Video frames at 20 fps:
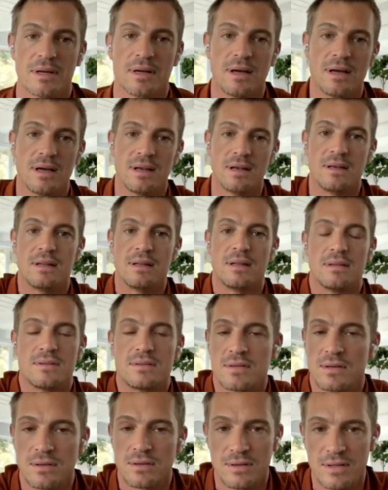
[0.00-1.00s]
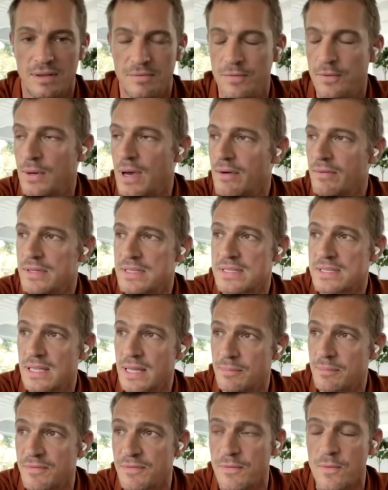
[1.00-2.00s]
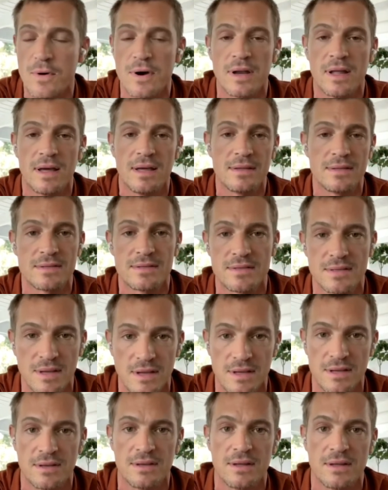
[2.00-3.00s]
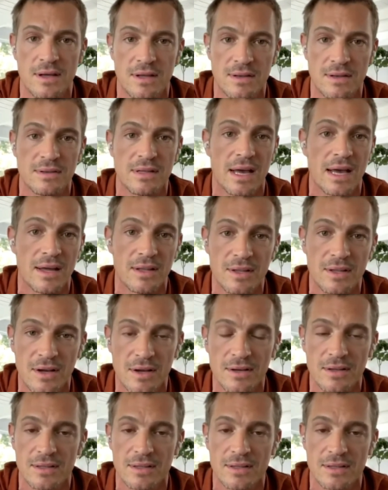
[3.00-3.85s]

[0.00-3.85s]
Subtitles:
And so if you haven't slept 4 nights on dialogue,